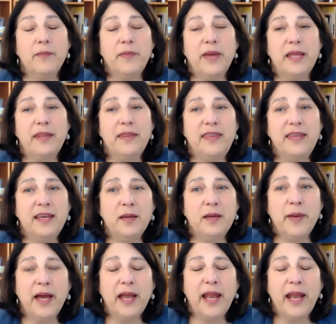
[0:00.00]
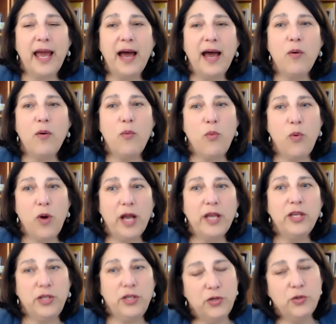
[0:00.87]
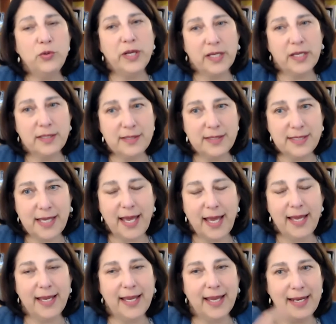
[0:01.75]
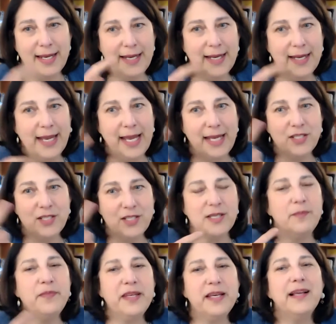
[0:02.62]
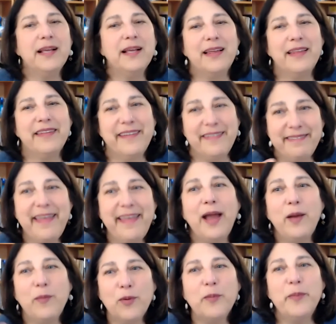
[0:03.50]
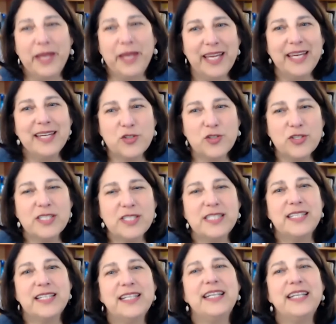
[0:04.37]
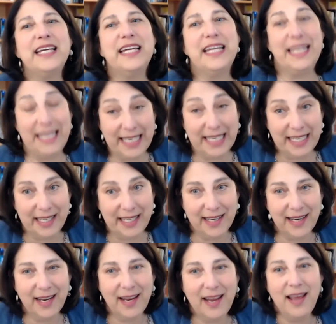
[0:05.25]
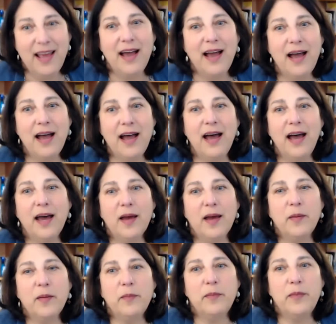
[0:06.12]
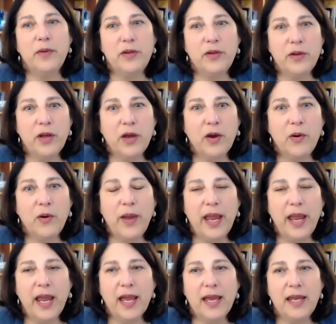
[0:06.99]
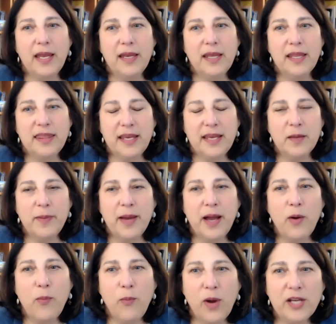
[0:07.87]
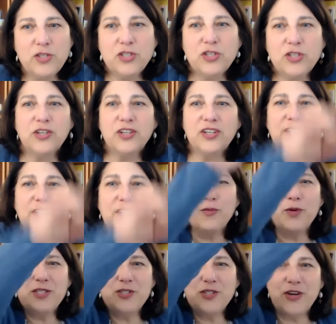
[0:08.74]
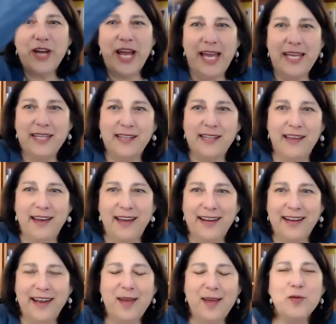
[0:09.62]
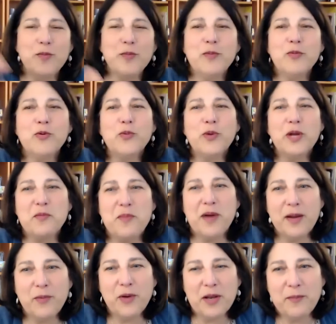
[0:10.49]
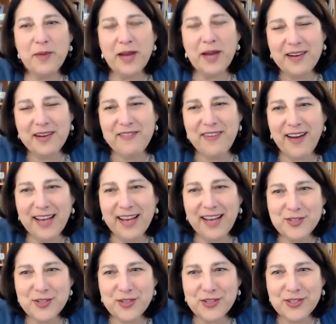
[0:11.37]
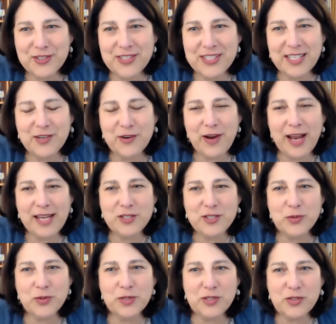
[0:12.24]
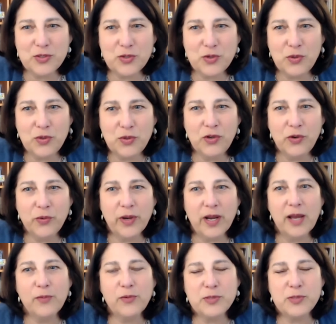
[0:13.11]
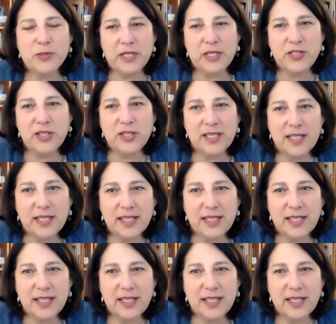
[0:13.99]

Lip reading: And think about how what you can say can engage something that they will be interested in. And think about what's your headline. I remember one of my advisors in graduate school, when I was pitching